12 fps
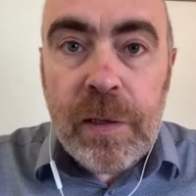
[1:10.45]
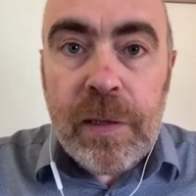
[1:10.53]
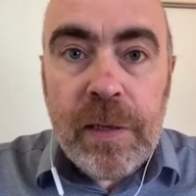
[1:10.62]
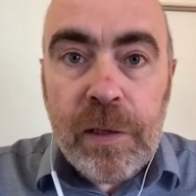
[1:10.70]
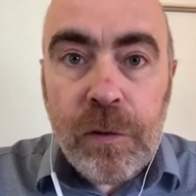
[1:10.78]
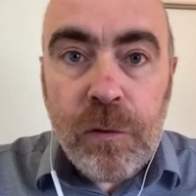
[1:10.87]
It
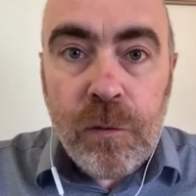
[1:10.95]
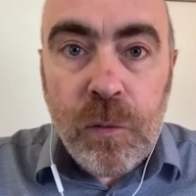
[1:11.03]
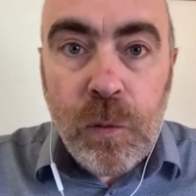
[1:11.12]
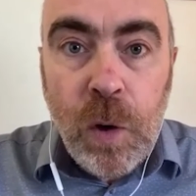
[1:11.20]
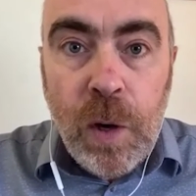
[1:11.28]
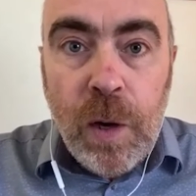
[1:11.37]
needs
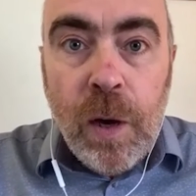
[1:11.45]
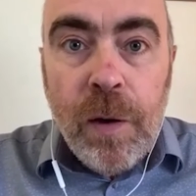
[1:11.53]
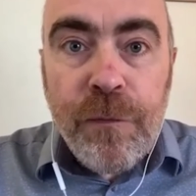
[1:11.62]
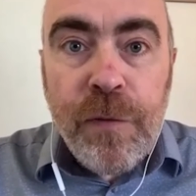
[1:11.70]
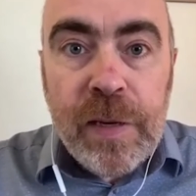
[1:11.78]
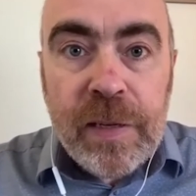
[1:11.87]
to
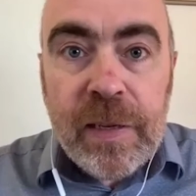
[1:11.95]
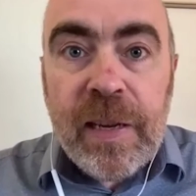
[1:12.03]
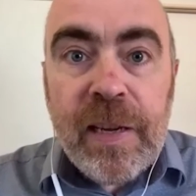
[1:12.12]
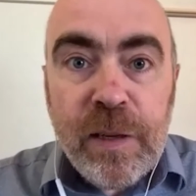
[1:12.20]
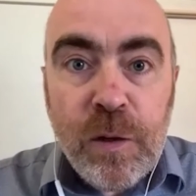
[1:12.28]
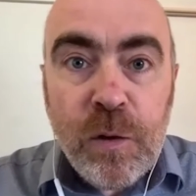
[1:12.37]
fit
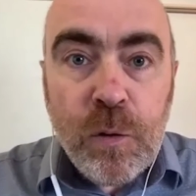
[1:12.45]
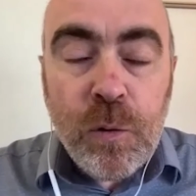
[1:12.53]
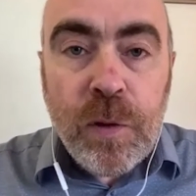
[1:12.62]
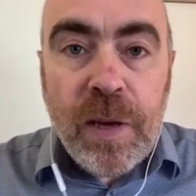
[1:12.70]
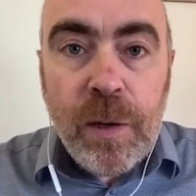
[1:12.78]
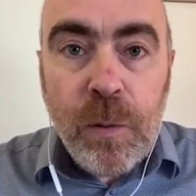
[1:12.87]
into
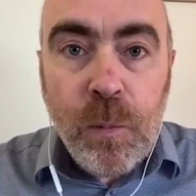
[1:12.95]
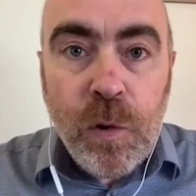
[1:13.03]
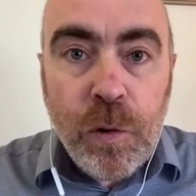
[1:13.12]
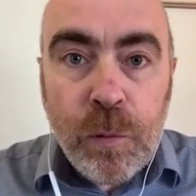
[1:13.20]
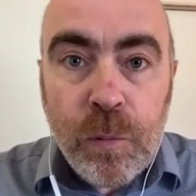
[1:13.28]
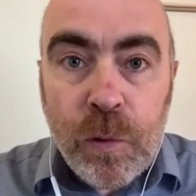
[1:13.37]
their
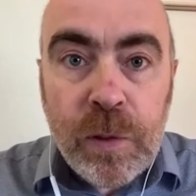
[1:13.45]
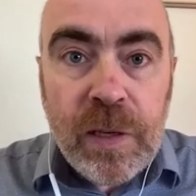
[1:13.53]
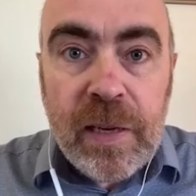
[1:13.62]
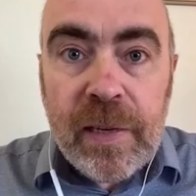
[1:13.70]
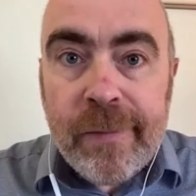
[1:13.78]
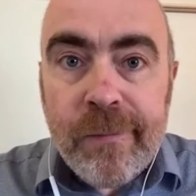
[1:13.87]
work
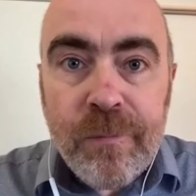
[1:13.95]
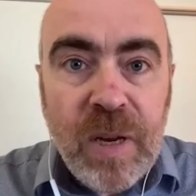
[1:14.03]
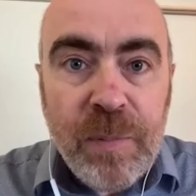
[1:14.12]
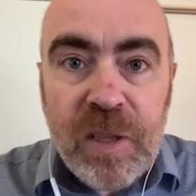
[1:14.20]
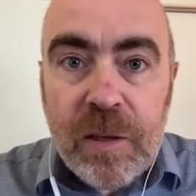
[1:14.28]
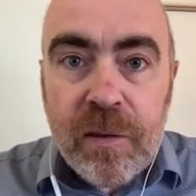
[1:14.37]
routine,
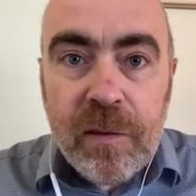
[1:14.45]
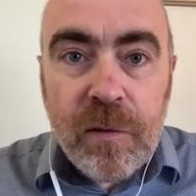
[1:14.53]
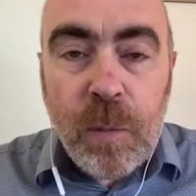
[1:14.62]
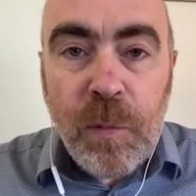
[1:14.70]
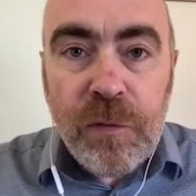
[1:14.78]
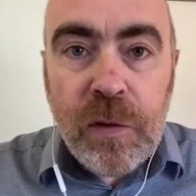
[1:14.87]
maybe
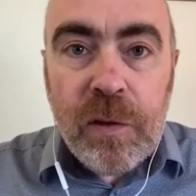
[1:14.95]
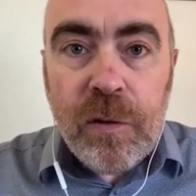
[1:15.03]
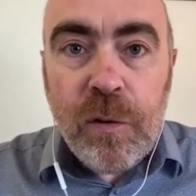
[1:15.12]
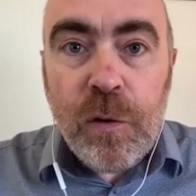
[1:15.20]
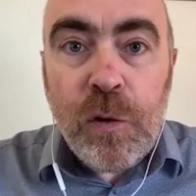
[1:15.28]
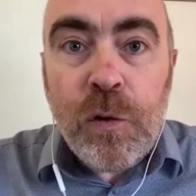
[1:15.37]
some of the
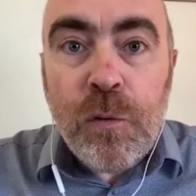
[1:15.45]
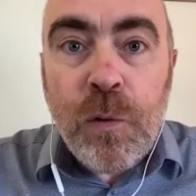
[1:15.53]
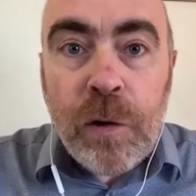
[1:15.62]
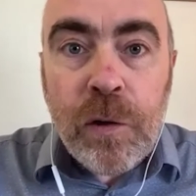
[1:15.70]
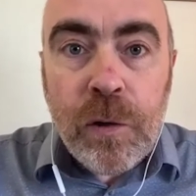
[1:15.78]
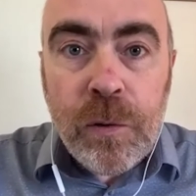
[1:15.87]

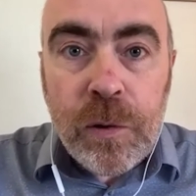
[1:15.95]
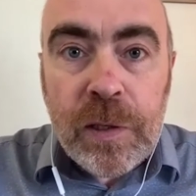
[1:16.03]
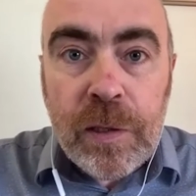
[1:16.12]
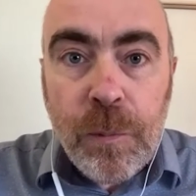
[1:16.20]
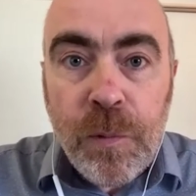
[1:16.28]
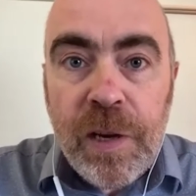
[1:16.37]
structures
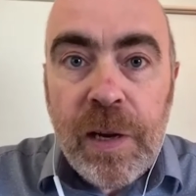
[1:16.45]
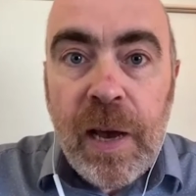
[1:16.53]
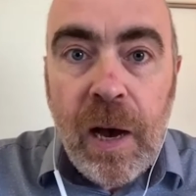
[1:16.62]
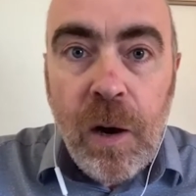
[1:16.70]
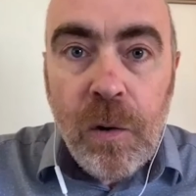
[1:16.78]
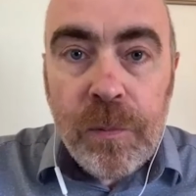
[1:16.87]
in the way
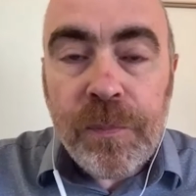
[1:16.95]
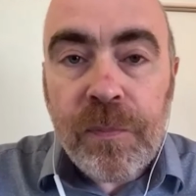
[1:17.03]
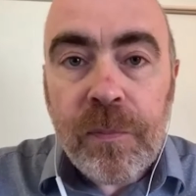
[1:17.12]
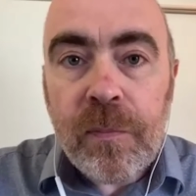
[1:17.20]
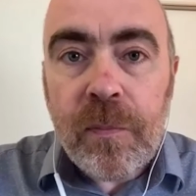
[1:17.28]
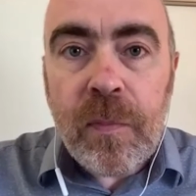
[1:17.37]
how
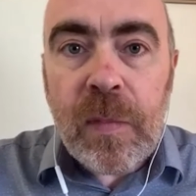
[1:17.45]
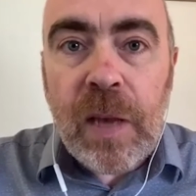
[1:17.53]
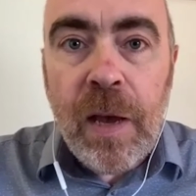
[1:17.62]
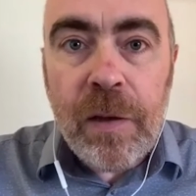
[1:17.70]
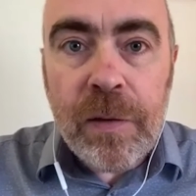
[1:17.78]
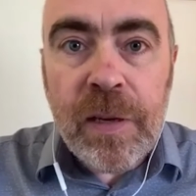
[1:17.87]

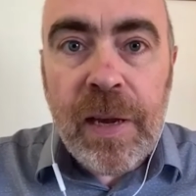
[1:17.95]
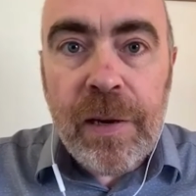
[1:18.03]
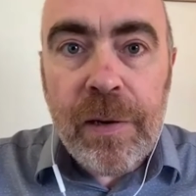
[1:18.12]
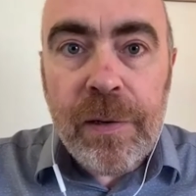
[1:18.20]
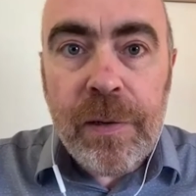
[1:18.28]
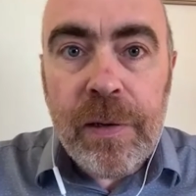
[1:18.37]

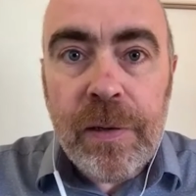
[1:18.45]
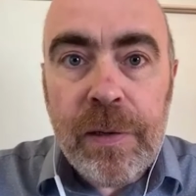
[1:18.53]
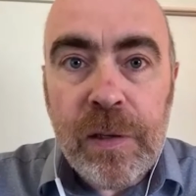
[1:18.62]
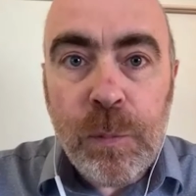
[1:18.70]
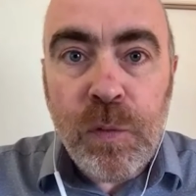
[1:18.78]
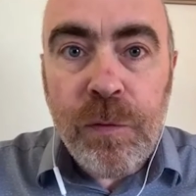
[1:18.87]
healthcare
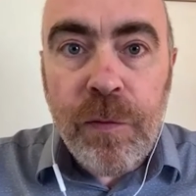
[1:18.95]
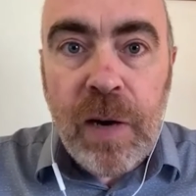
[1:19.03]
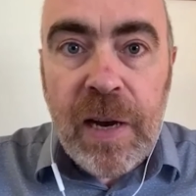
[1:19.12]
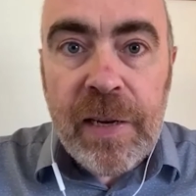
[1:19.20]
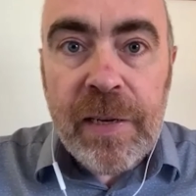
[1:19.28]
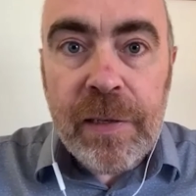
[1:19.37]
is
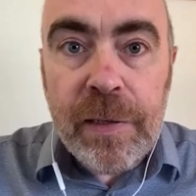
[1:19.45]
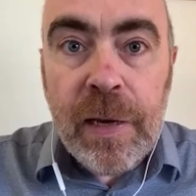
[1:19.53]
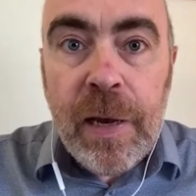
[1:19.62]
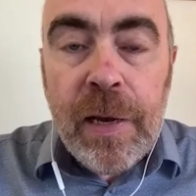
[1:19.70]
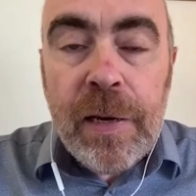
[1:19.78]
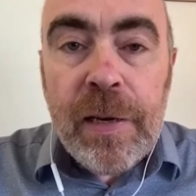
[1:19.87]
provided
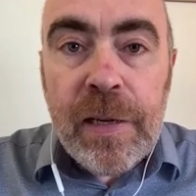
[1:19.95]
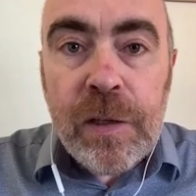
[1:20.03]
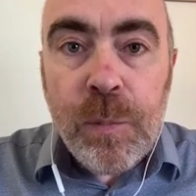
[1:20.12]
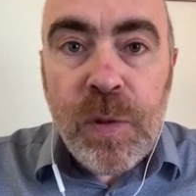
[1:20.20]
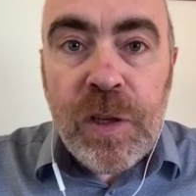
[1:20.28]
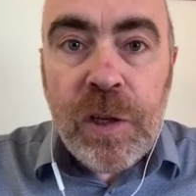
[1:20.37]
need
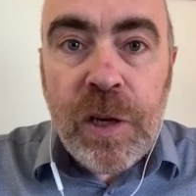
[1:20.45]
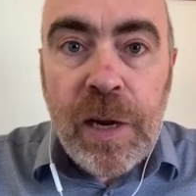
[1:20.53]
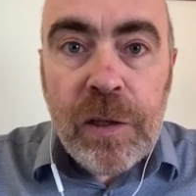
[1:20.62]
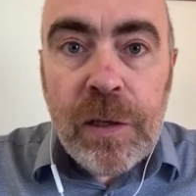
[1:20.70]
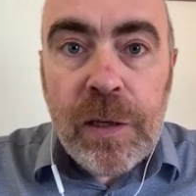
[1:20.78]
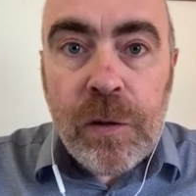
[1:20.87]
to be
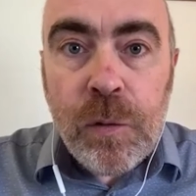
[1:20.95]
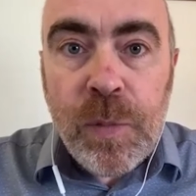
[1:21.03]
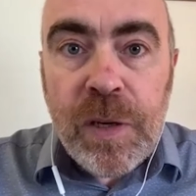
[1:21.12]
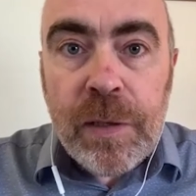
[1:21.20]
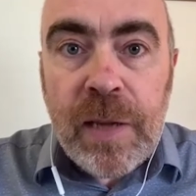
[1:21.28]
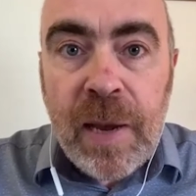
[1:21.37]
changed, need to
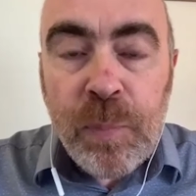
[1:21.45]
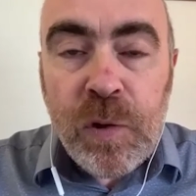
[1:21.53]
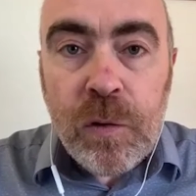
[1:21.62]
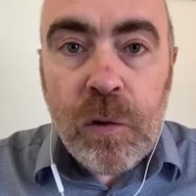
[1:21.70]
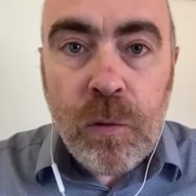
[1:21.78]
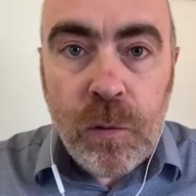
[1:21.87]
be
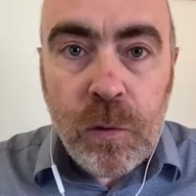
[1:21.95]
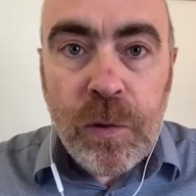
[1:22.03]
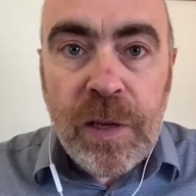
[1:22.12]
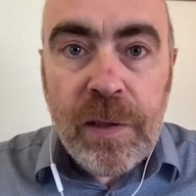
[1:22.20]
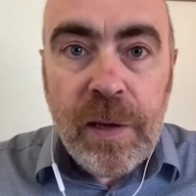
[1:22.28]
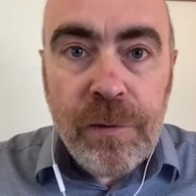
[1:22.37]
adapted, so
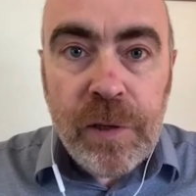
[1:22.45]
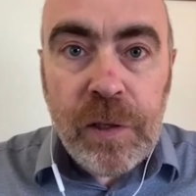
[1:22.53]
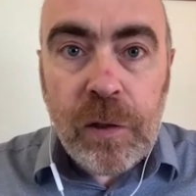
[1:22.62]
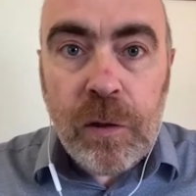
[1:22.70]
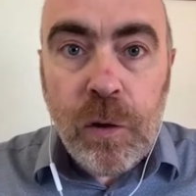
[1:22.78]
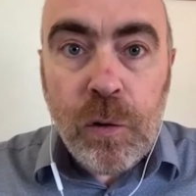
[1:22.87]
that there
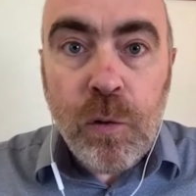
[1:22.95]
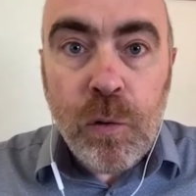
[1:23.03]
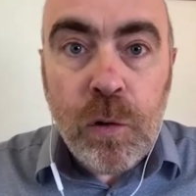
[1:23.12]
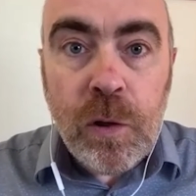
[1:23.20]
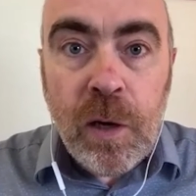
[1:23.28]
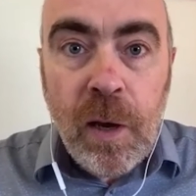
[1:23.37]
is a
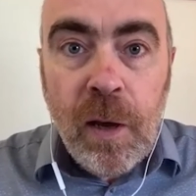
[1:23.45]
good,